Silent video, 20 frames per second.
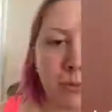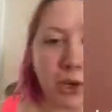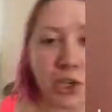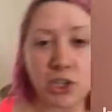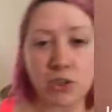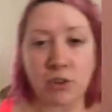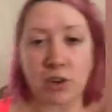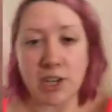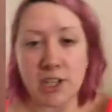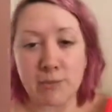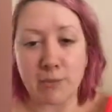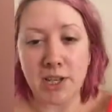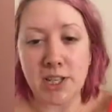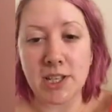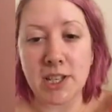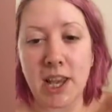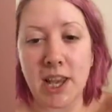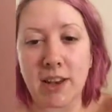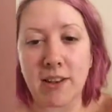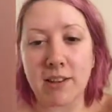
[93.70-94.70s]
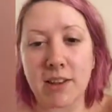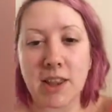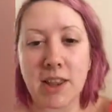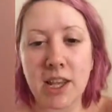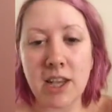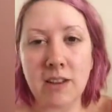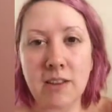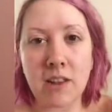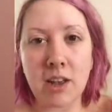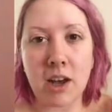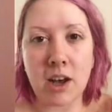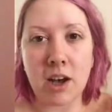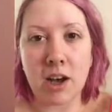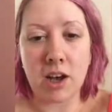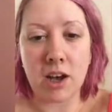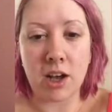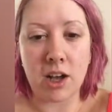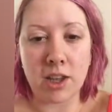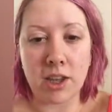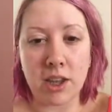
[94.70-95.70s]
moisturise my skin. So these
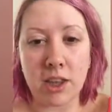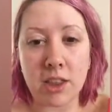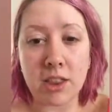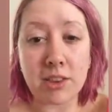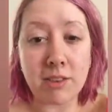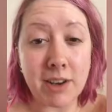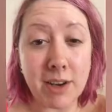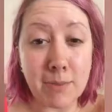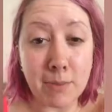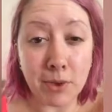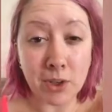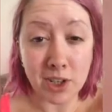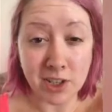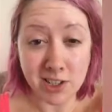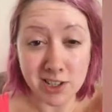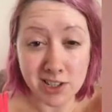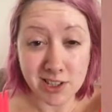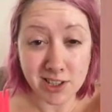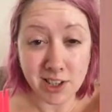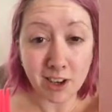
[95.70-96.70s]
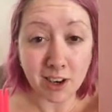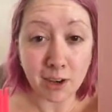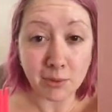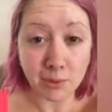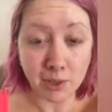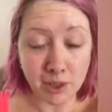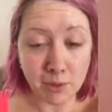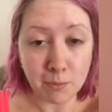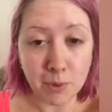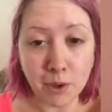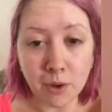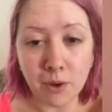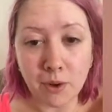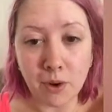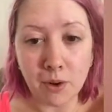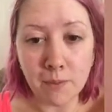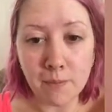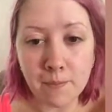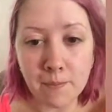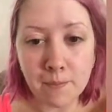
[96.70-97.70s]
are the 3 products that I'm going to put
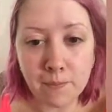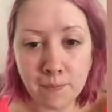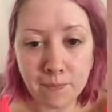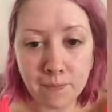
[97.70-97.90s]
on.